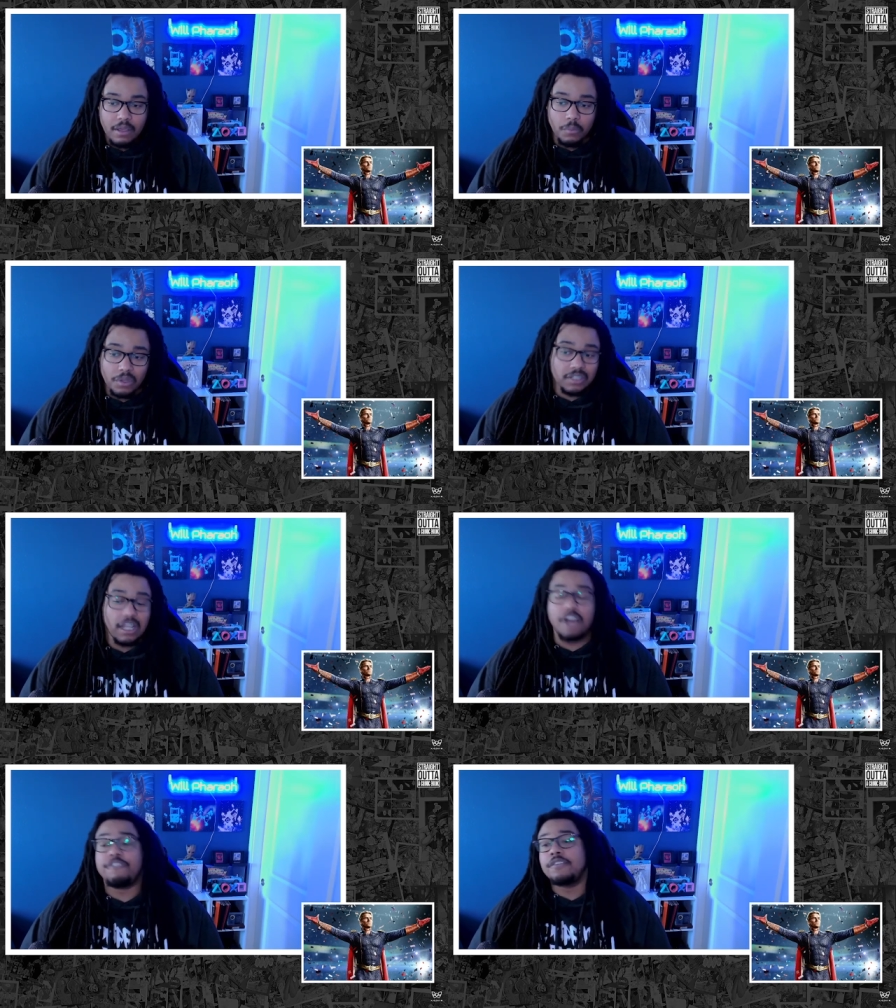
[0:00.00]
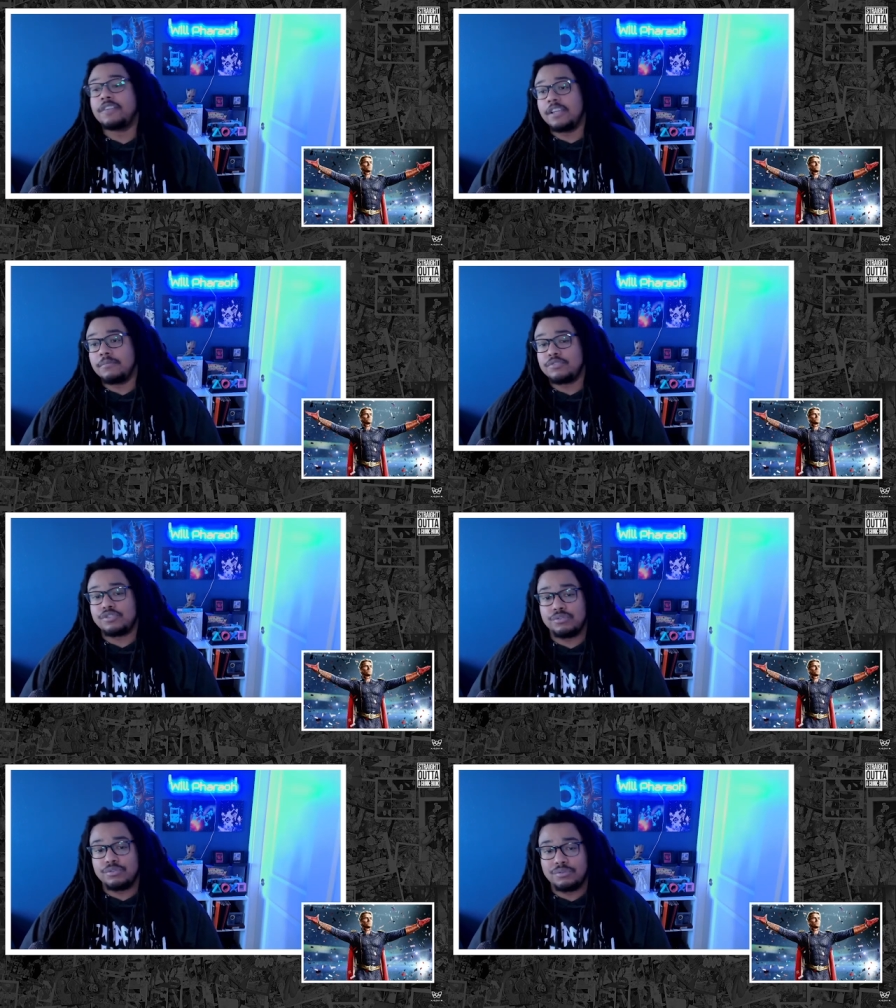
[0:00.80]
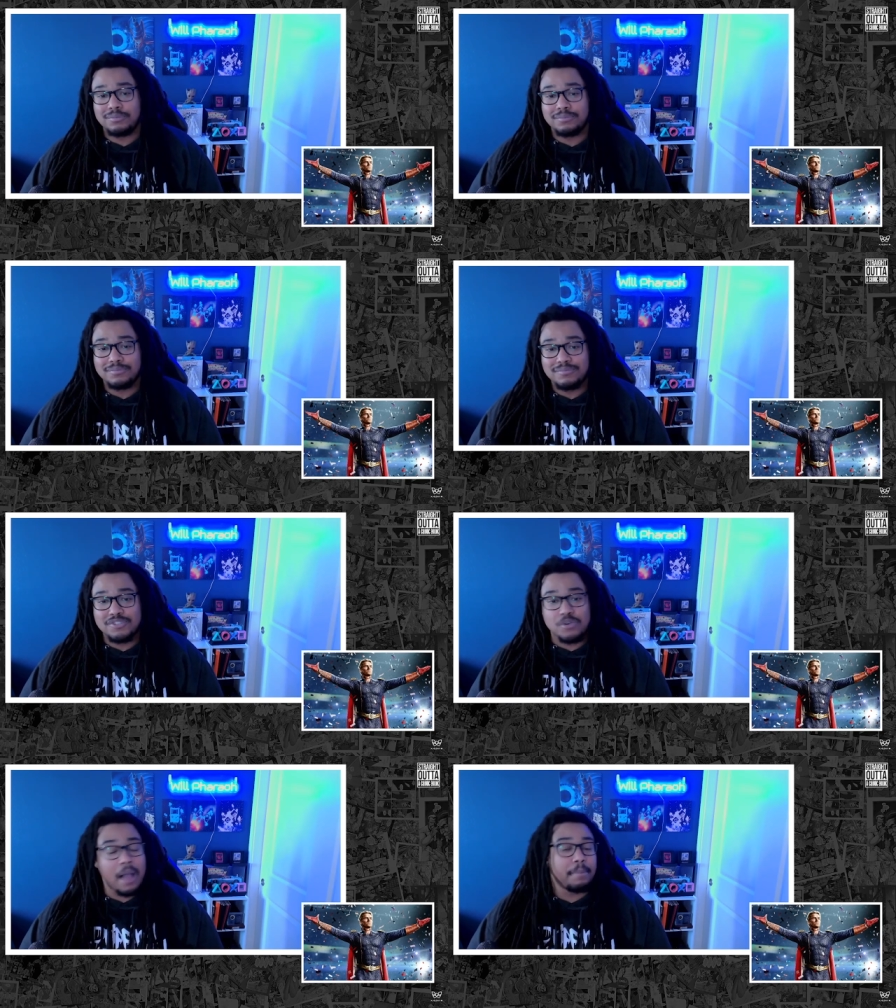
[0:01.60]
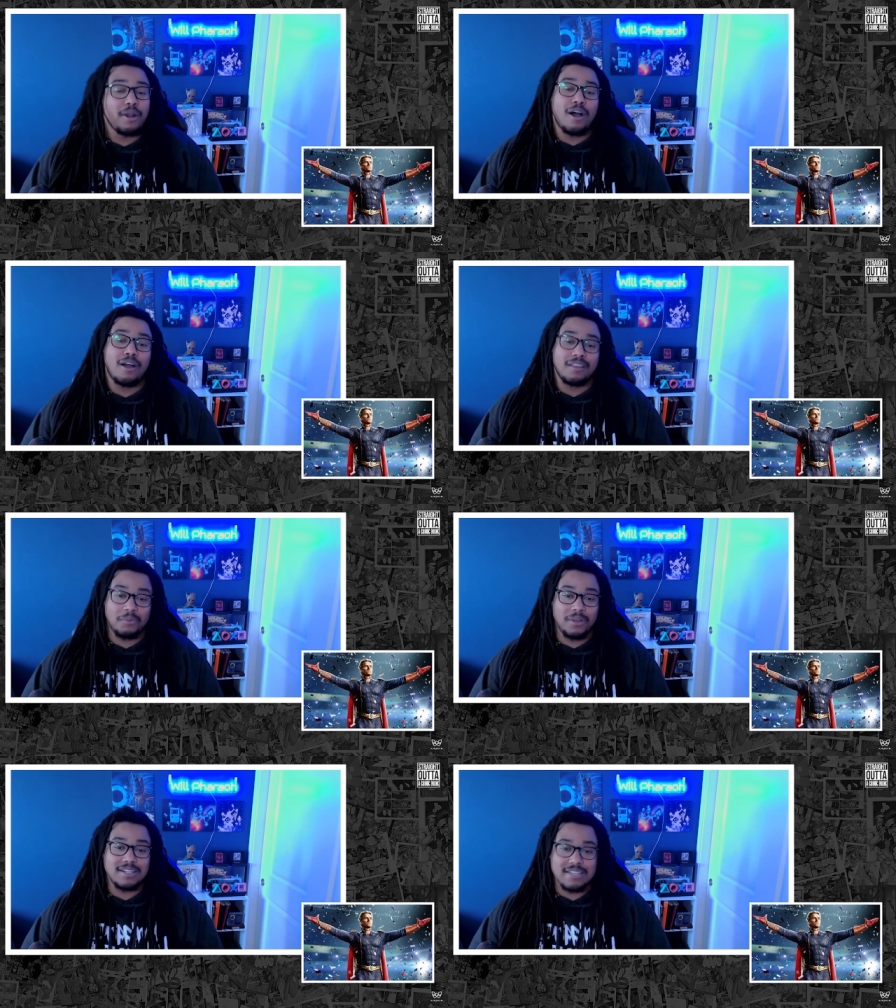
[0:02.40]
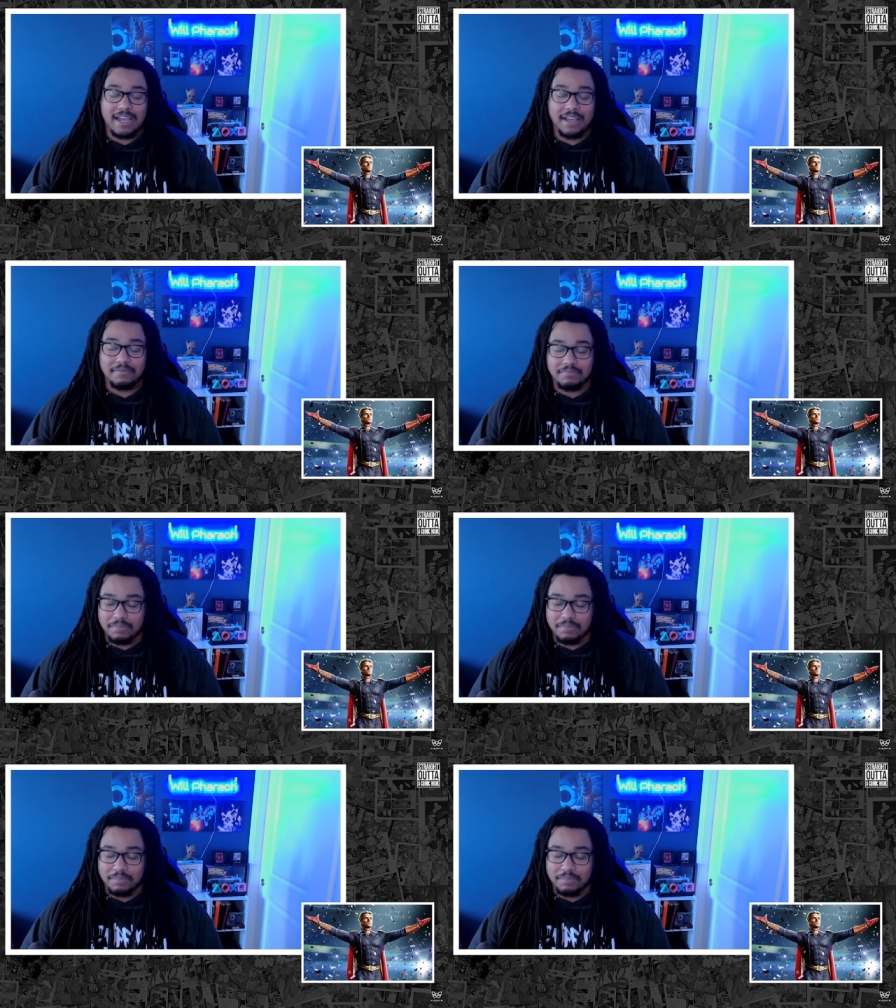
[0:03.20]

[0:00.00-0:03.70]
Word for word: would love for them to drop it all at one time,